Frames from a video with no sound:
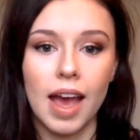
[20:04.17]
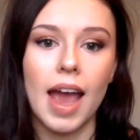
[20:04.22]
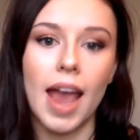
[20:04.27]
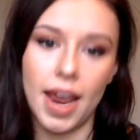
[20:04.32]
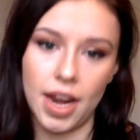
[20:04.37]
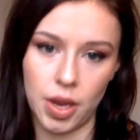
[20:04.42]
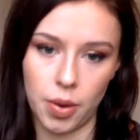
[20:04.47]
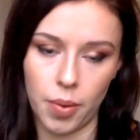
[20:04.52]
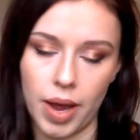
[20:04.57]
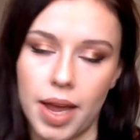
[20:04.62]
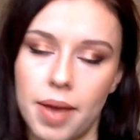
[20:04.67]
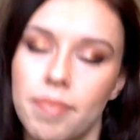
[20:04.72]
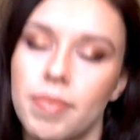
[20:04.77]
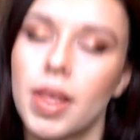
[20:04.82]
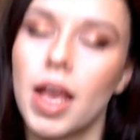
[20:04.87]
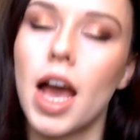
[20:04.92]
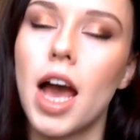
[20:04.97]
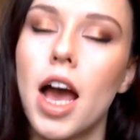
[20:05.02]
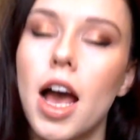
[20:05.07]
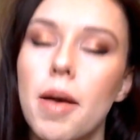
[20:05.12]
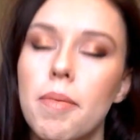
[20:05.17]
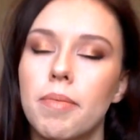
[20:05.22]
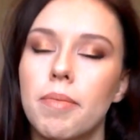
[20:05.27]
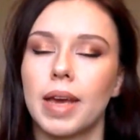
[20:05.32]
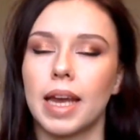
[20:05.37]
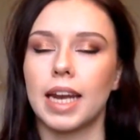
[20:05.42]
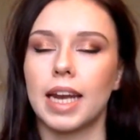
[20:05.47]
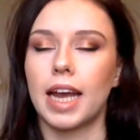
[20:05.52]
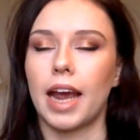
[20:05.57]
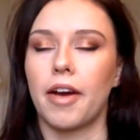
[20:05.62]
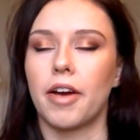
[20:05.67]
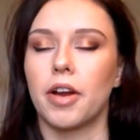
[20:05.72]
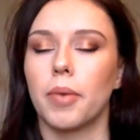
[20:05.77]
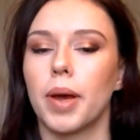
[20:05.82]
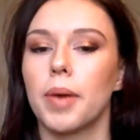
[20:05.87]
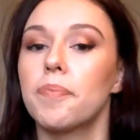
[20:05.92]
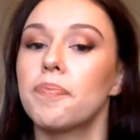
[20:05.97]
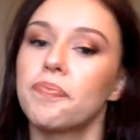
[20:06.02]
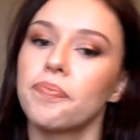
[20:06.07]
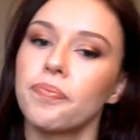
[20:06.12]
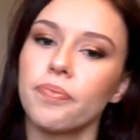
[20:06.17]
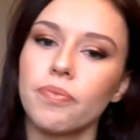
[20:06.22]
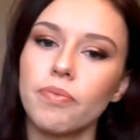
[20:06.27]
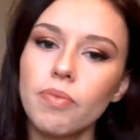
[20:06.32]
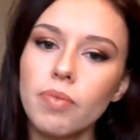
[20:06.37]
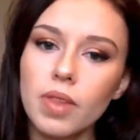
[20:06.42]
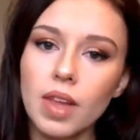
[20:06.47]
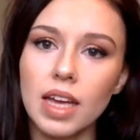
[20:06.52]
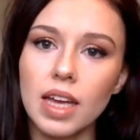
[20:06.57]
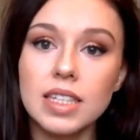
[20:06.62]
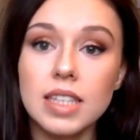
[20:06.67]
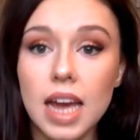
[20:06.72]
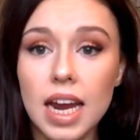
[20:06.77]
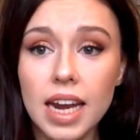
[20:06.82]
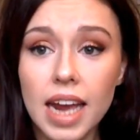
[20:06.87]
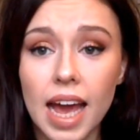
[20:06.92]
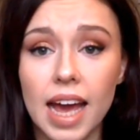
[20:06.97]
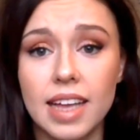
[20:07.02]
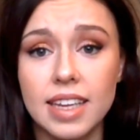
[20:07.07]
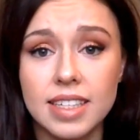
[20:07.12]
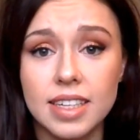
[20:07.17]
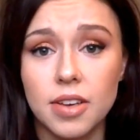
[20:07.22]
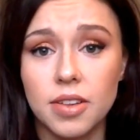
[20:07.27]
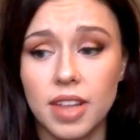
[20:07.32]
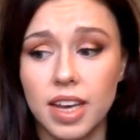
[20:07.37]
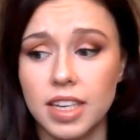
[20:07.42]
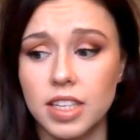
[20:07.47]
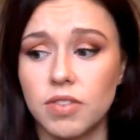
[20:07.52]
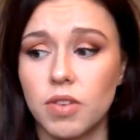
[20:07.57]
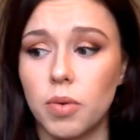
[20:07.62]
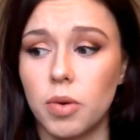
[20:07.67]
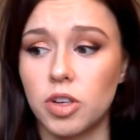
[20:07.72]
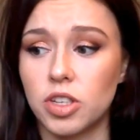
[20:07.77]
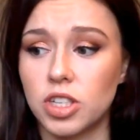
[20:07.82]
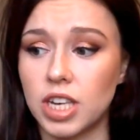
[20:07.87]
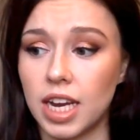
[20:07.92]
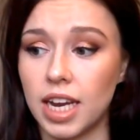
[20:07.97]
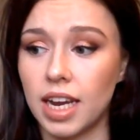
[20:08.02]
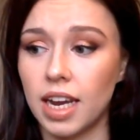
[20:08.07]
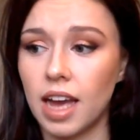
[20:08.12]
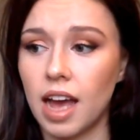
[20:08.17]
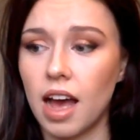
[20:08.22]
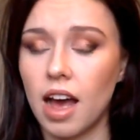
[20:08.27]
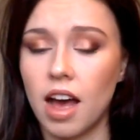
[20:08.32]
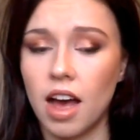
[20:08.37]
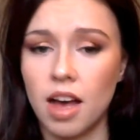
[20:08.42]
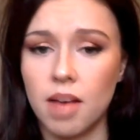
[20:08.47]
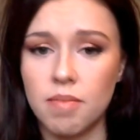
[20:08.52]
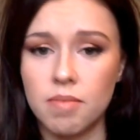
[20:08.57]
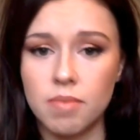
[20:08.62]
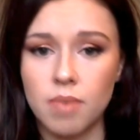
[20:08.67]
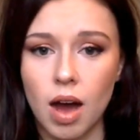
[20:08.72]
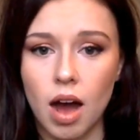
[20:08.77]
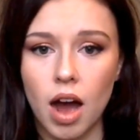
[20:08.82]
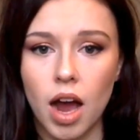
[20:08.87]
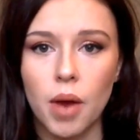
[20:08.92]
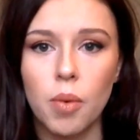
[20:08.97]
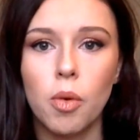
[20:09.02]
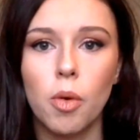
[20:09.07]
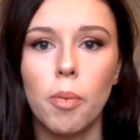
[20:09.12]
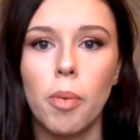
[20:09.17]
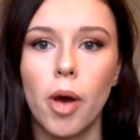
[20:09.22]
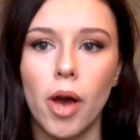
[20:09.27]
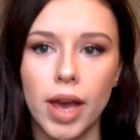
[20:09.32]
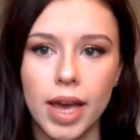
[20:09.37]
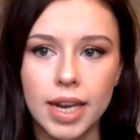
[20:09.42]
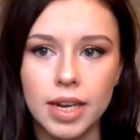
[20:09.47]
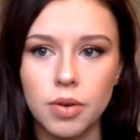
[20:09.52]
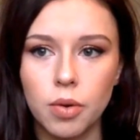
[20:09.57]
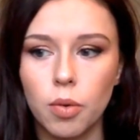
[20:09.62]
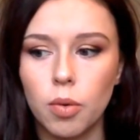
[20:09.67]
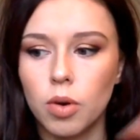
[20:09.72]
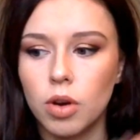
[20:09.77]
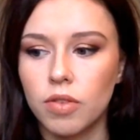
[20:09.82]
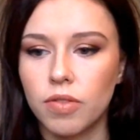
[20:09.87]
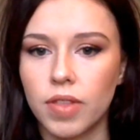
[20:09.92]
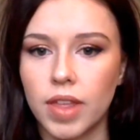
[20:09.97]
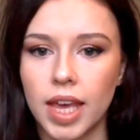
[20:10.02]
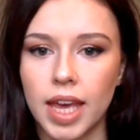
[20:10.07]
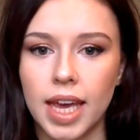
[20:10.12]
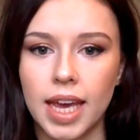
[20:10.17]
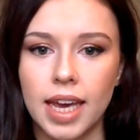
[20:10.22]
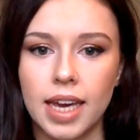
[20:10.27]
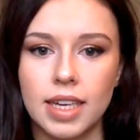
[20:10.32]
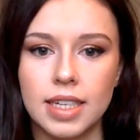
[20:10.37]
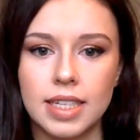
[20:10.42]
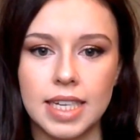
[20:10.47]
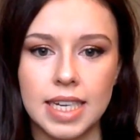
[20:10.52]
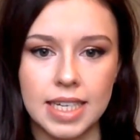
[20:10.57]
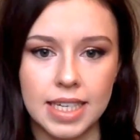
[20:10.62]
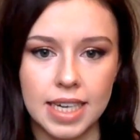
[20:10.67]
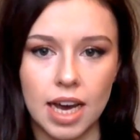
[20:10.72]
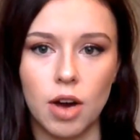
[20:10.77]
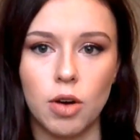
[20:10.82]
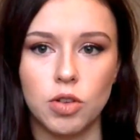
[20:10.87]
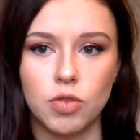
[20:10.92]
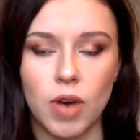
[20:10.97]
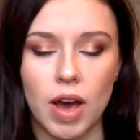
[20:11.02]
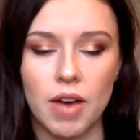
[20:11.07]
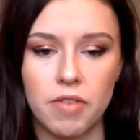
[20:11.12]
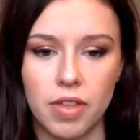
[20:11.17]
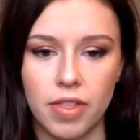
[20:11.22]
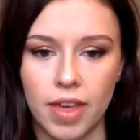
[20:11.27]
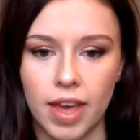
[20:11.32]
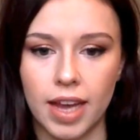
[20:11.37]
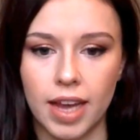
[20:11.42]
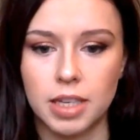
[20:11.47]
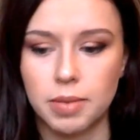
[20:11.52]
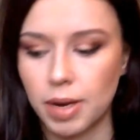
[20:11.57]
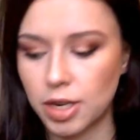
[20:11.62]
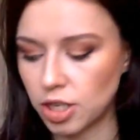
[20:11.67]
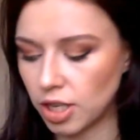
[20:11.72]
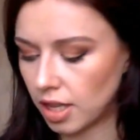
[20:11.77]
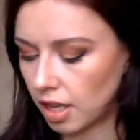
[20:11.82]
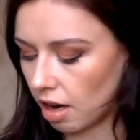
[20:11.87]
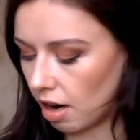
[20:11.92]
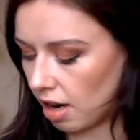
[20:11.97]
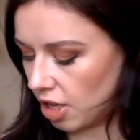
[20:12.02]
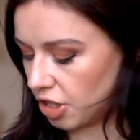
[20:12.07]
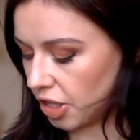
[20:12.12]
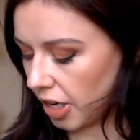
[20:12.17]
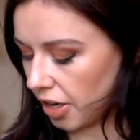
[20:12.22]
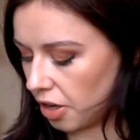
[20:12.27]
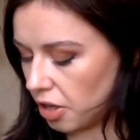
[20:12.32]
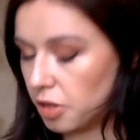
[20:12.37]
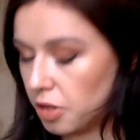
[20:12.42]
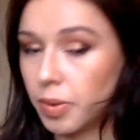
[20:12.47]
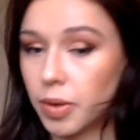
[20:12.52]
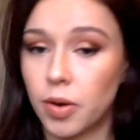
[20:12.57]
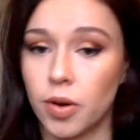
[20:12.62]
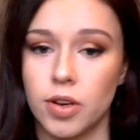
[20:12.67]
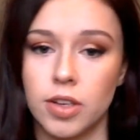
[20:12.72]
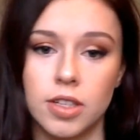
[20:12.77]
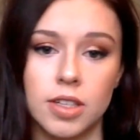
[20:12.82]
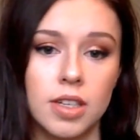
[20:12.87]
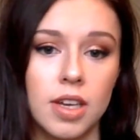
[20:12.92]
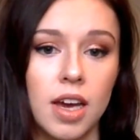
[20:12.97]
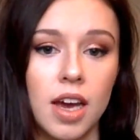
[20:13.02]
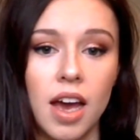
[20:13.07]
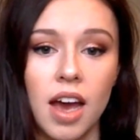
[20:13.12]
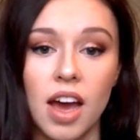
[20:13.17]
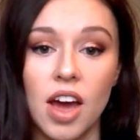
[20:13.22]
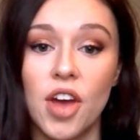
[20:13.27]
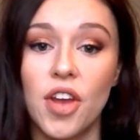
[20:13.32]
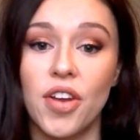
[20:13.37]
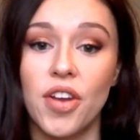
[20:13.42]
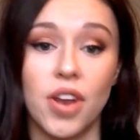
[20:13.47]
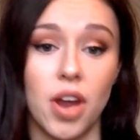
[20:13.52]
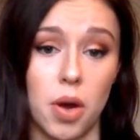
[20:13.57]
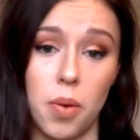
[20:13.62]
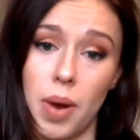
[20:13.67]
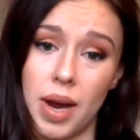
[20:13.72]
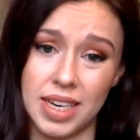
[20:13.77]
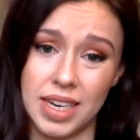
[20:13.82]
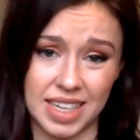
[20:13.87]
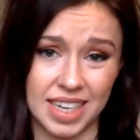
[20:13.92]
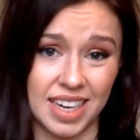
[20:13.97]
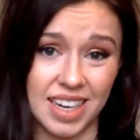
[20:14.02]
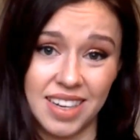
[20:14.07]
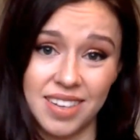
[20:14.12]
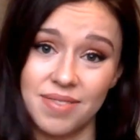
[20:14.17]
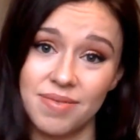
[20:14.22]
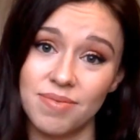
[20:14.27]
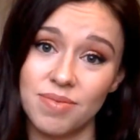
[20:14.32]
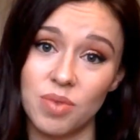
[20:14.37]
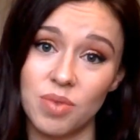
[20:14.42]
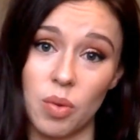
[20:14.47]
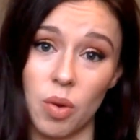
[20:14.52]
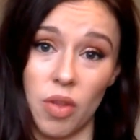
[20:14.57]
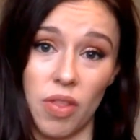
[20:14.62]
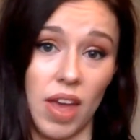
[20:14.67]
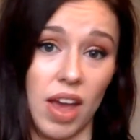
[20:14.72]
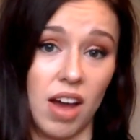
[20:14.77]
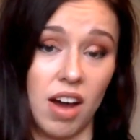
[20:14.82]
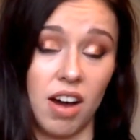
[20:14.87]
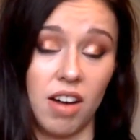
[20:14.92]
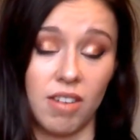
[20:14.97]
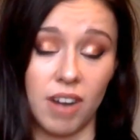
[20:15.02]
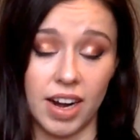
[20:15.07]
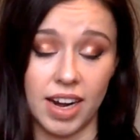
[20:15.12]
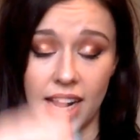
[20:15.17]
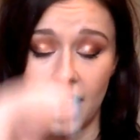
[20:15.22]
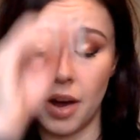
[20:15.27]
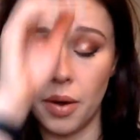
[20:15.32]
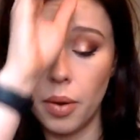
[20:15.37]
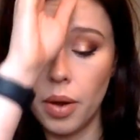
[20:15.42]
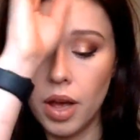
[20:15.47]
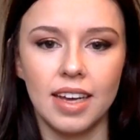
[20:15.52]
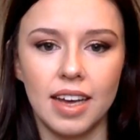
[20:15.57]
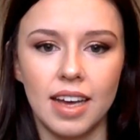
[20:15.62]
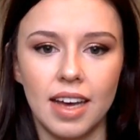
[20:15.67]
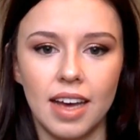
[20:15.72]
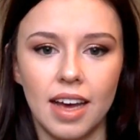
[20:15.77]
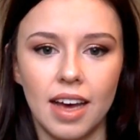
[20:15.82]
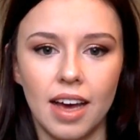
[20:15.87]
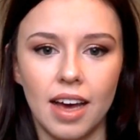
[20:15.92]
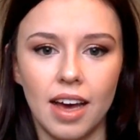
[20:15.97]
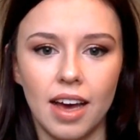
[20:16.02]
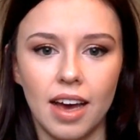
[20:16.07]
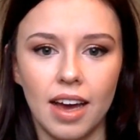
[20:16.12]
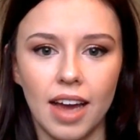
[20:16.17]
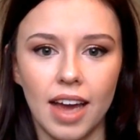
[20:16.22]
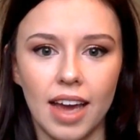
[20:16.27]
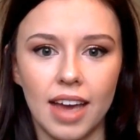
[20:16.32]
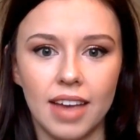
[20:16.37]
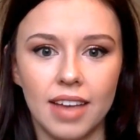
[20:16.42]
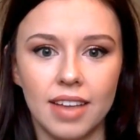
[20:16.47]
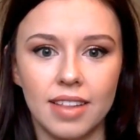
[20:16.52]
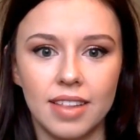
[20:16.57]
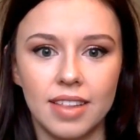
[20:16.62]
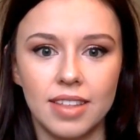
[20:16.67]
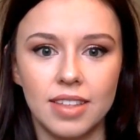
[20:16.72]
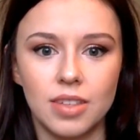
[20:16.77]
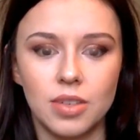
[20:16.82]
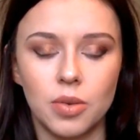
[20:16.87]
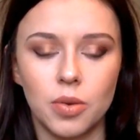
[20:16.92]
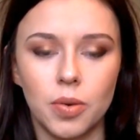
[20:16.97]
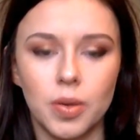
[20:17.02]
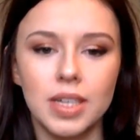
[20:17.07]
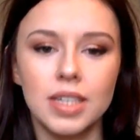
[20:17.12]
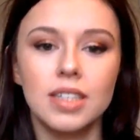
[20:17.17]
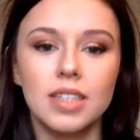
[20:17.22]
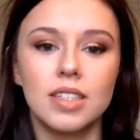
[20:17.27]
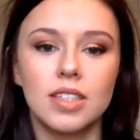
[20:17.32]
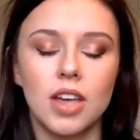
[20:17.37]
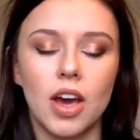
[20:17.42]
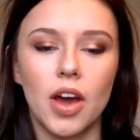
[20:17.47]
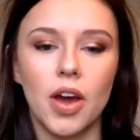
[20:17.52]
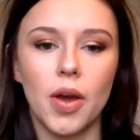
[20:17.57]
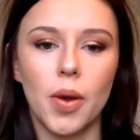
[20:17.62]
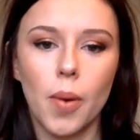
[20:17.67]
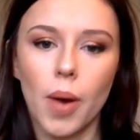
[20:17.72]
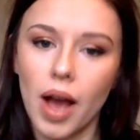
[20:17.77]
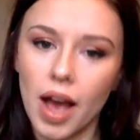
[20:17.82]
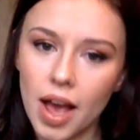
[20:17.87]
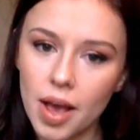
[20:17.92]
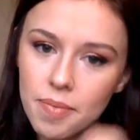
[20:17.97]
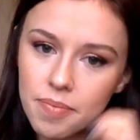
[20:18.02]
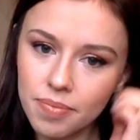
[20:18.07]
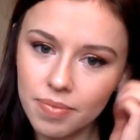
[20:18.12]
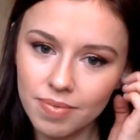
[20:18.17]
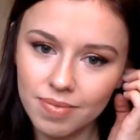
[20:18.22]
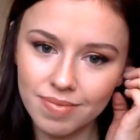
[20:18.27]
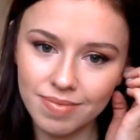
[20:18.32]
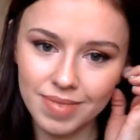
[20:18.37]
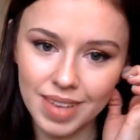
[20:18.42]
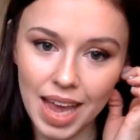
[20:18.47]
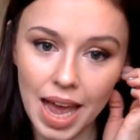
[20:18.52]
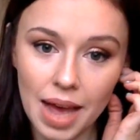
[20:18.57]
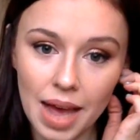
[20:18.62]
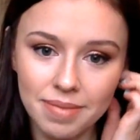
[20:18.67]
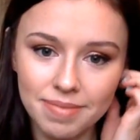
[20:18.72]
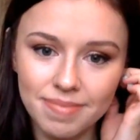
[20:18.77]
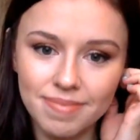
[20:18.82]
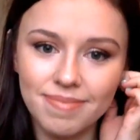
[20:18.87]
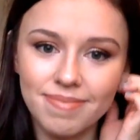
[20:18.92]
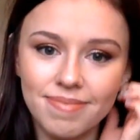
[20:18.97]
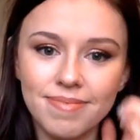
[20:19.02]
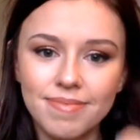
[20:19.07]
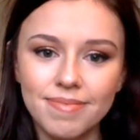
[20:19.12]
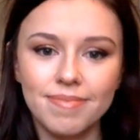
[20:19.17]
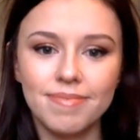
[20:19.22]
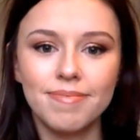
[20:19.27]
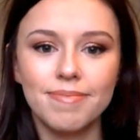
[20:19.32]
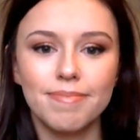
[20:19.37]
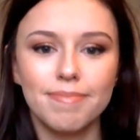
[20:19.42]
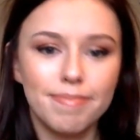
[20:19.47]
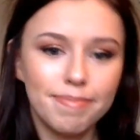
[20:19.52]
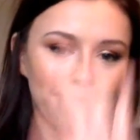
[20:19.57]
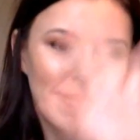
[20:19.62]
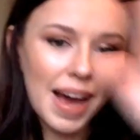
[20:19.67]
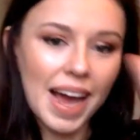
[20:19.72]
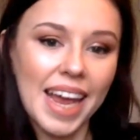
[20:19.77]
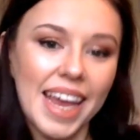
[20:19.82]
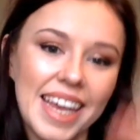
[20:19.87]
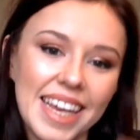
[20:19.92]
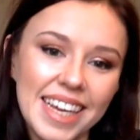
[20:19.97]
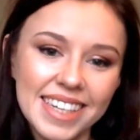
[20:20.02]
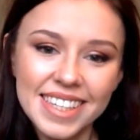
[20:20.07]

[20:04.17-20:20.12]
Anyway, getting carried away. So yeah, so thanks for watching. I will put in all of the details for everything, especially the eyeshadows, because no idea what they are right now. Okay, this is awkward. So yeah, bye.